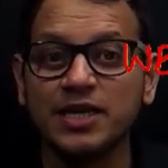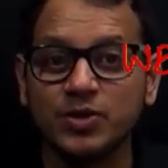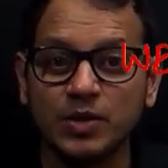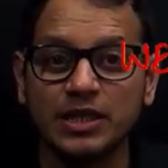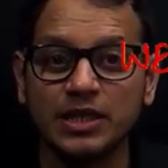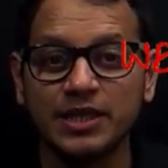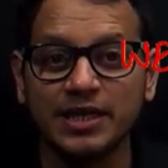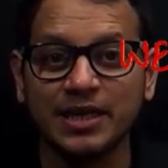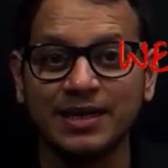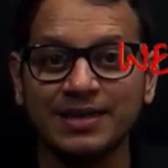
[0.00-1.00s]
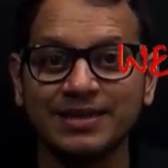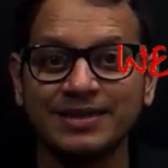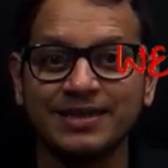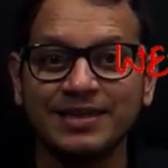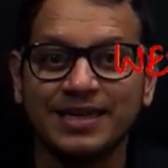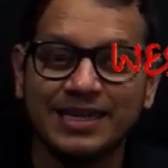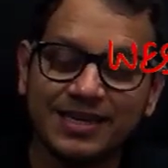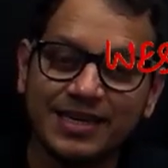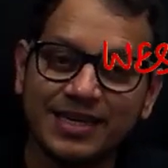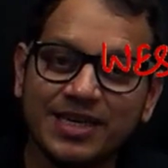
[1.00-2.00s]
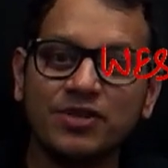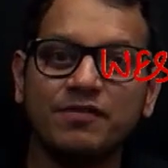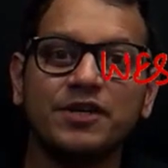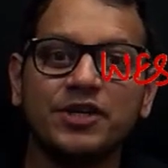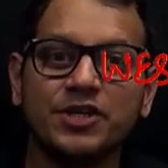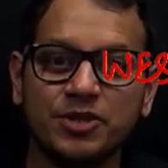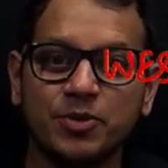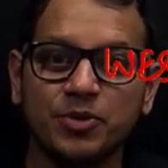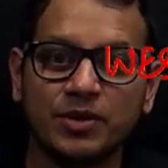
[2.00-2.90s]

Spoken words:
India, in the case of a dispute,